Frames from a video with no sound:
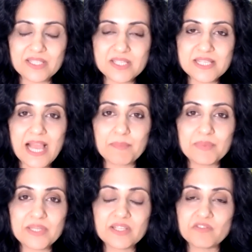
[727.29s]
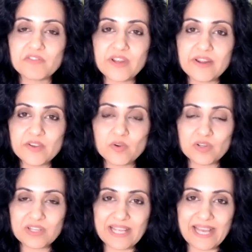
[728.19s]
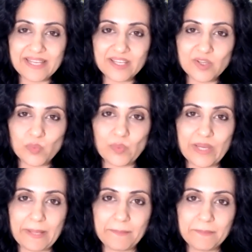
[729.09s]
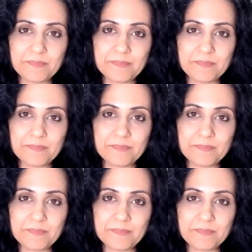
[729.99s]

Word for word: it is happening in a very organic way.